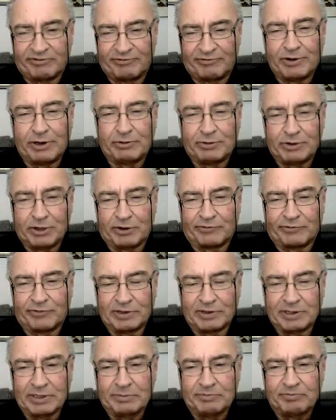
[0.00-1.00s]
Very
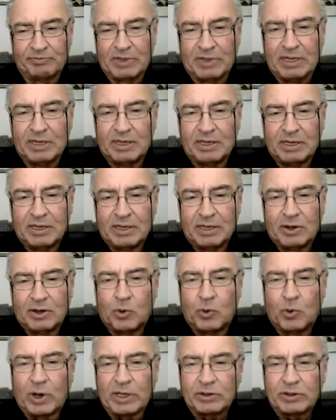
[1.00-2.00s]
often.
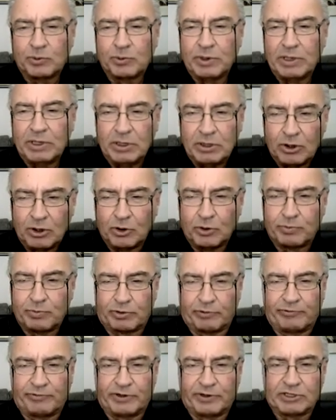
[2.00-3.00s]
What we know
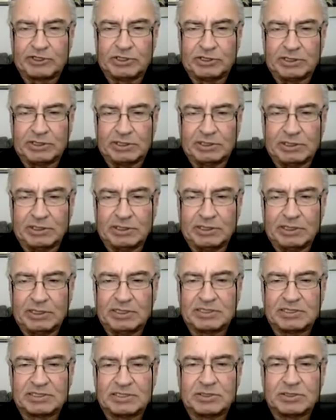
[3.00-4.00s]
professionally
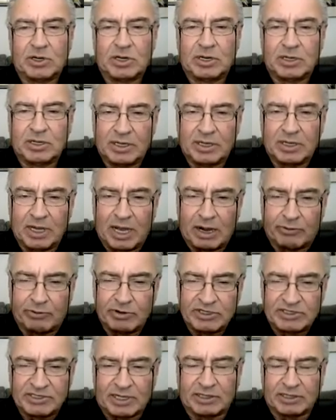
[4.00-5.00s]
is a
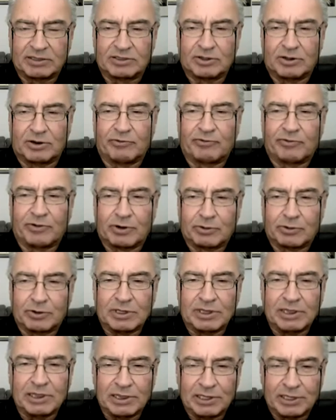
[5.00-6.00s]
result of our
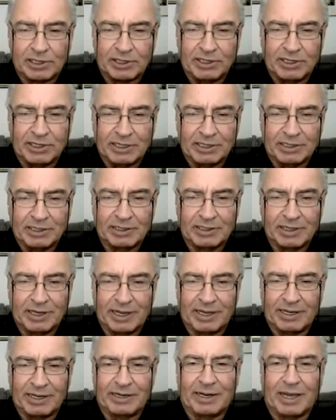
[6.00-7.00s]
learning
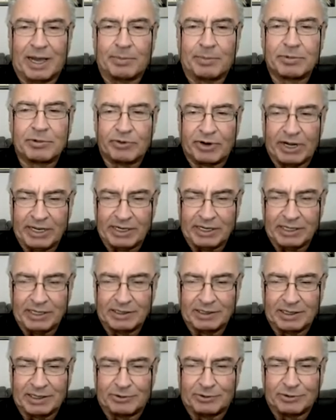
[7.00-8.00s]
and mm-hmm. upgrading
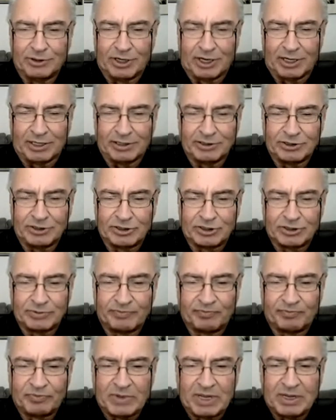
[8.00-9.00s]
mm-hmm. our yeah. knowledge.
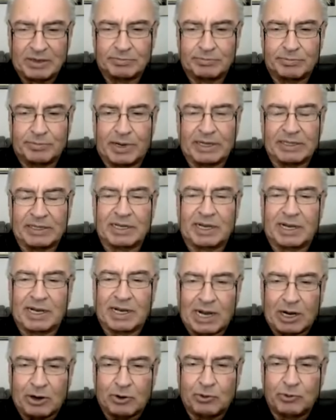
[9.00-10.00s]
But
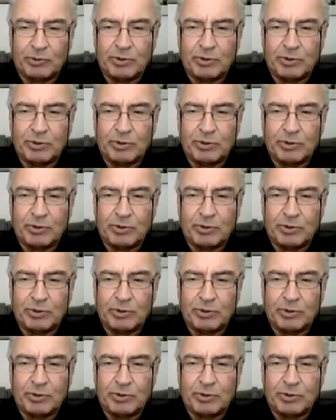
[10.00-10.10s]
how